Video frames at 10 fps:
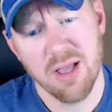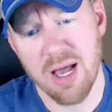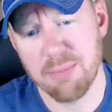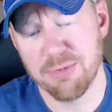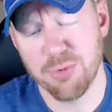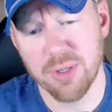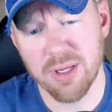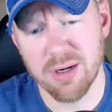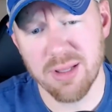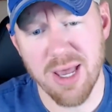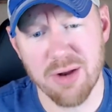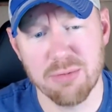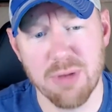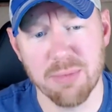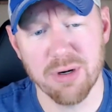Uh, before we get into that,
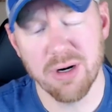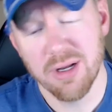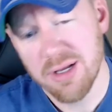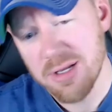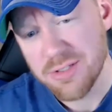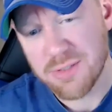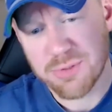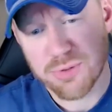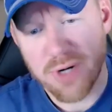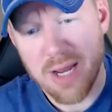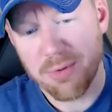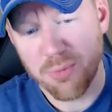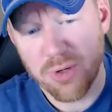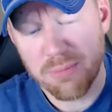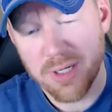remember subscribe to the
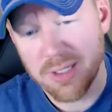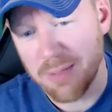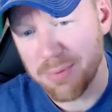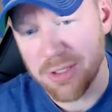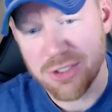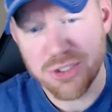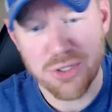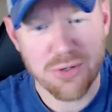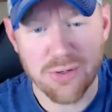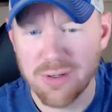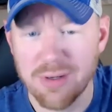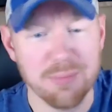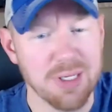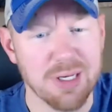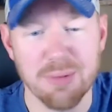One Bar and Lupagus Show. I
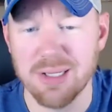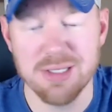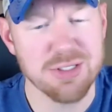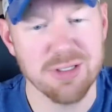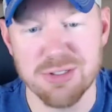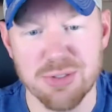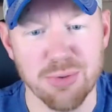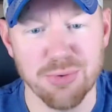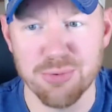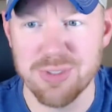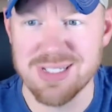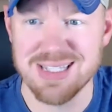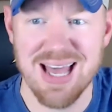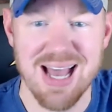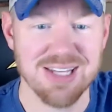mean, come on, let's let's go through these
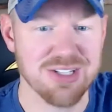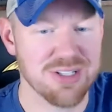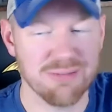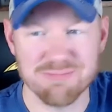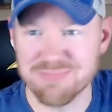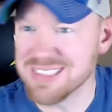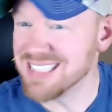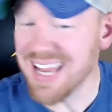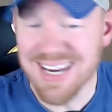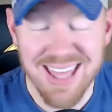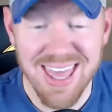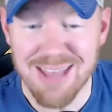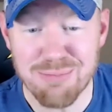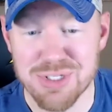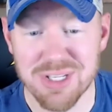last 10
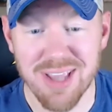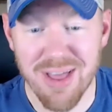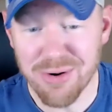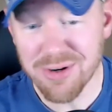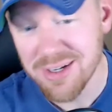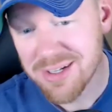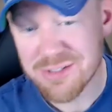games together.